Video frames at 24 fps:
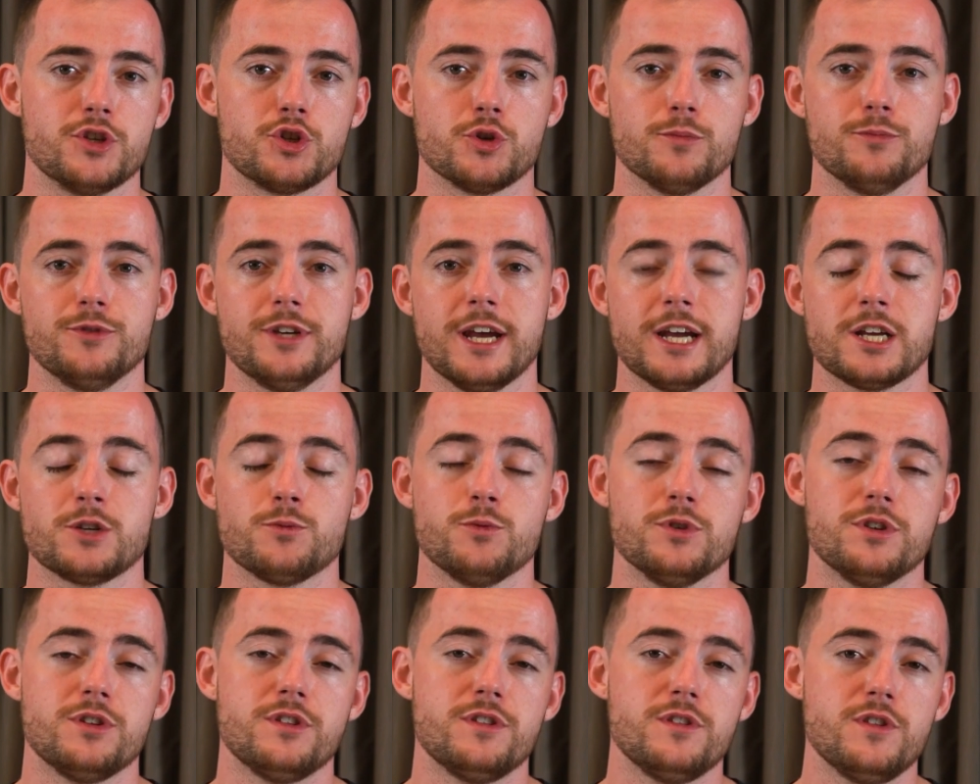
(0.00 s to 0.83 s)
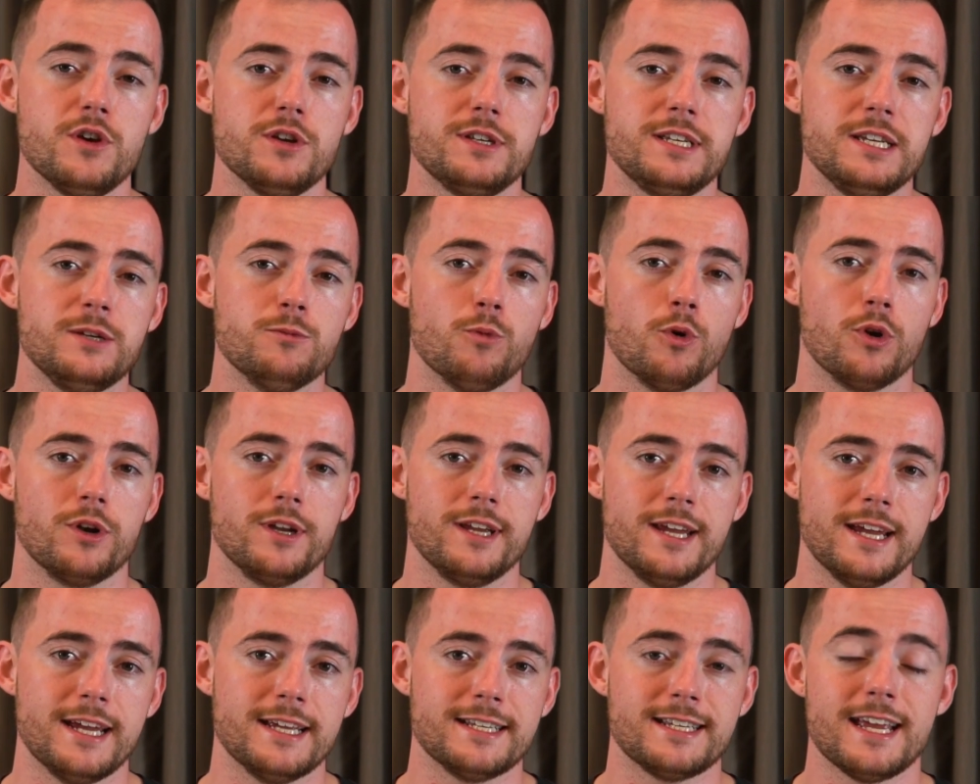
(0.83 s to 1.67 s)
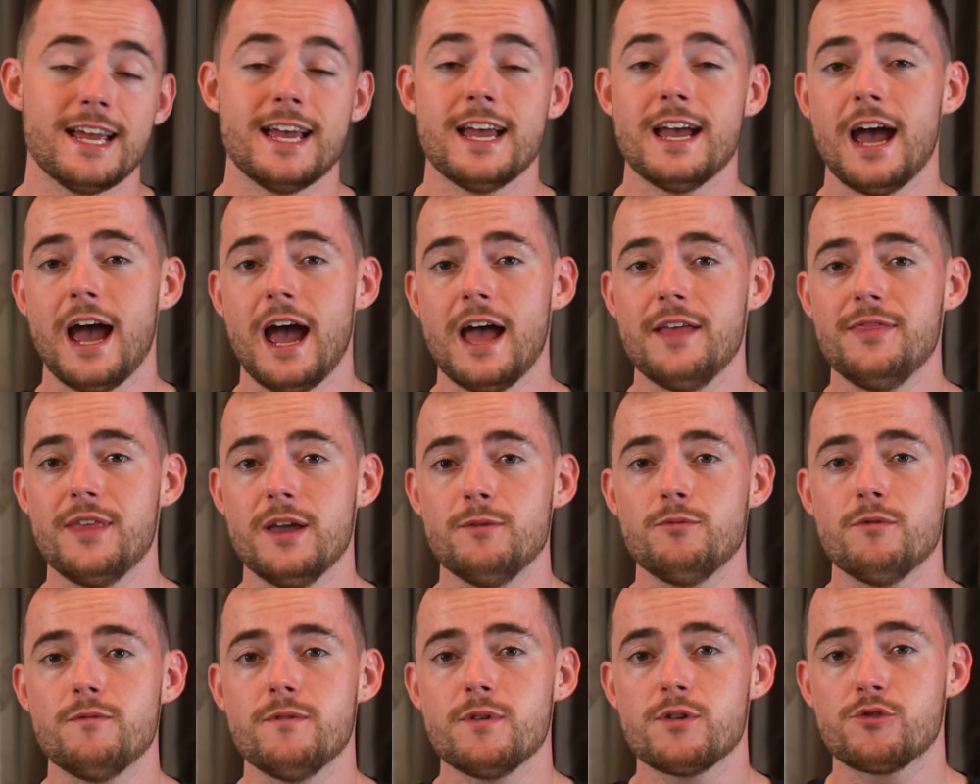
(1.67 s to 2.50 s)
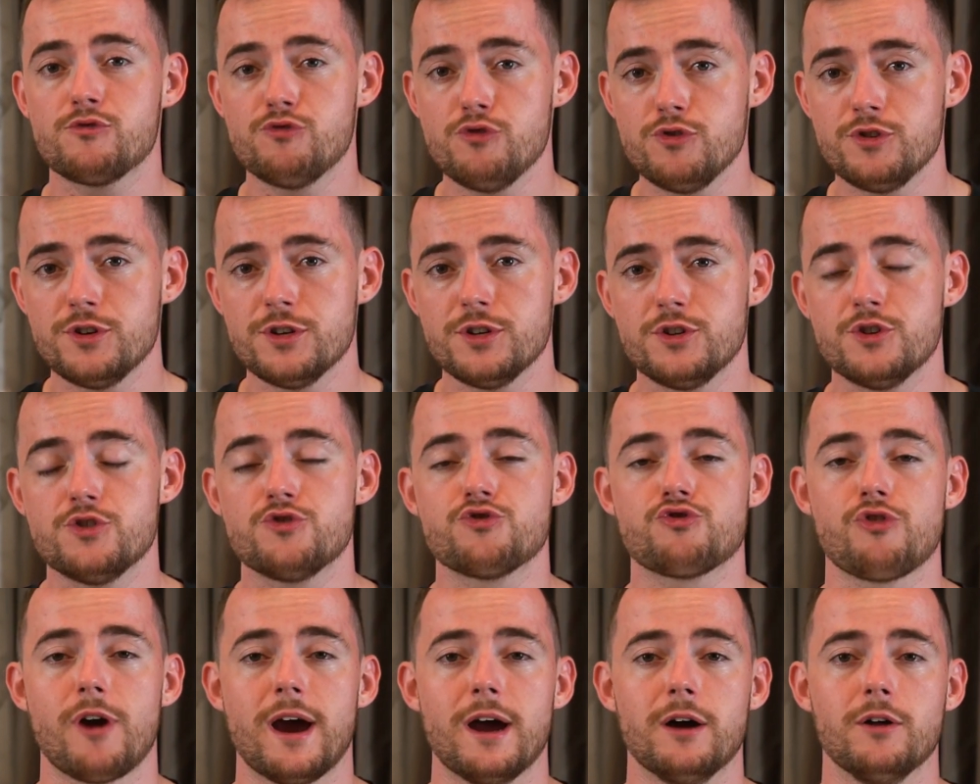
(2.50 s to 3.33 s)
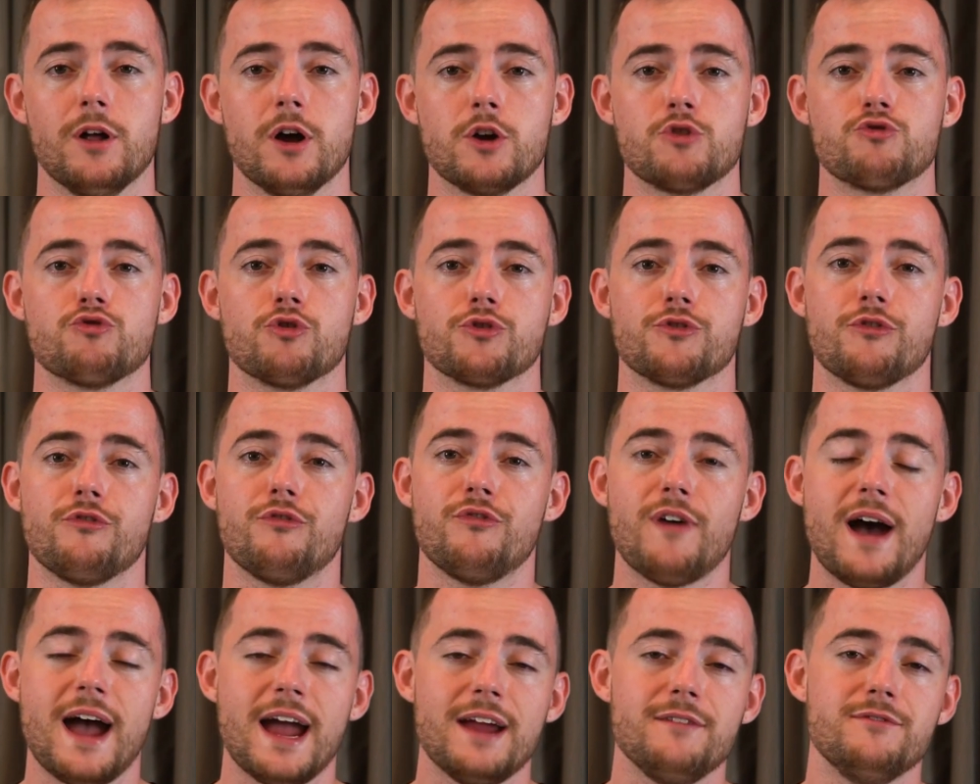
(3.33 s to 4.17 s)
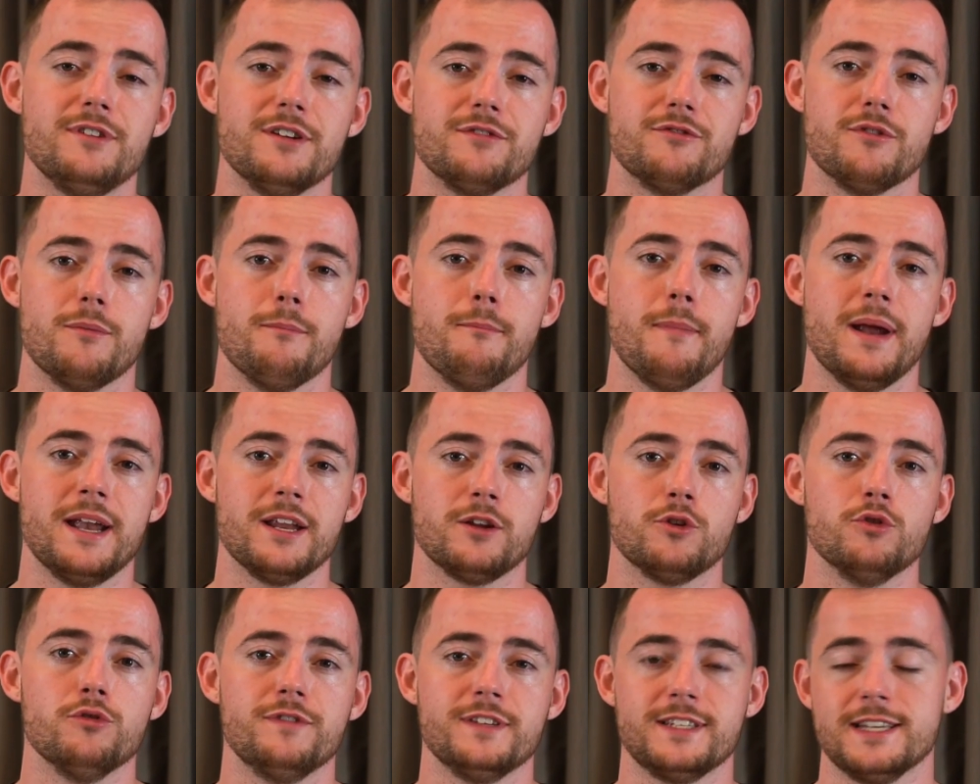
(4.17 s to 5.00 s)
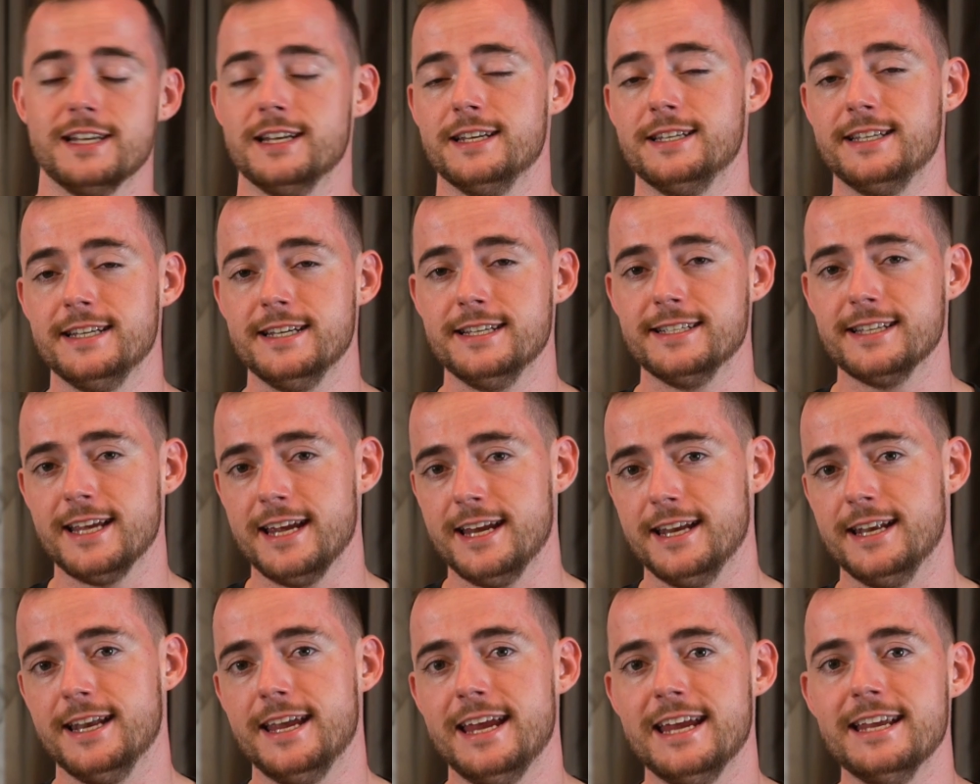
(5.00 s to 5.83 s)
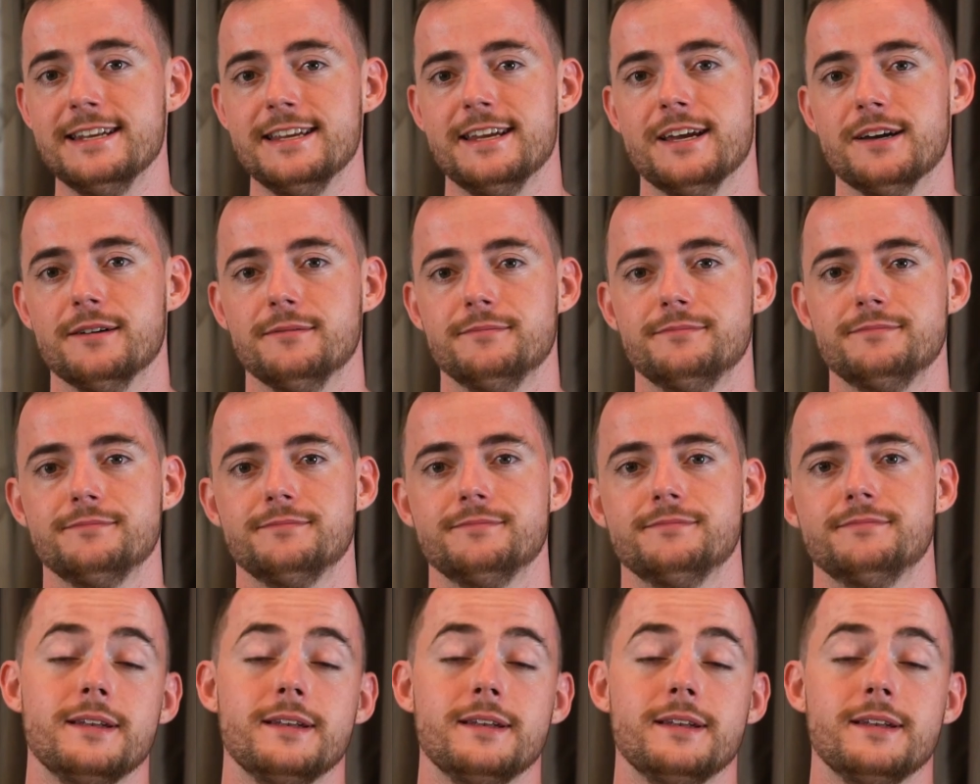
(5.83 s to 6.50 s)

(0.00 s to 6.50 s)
of the subjects was 31 years, and they were recruited to trial across 5 different medical facilities in India.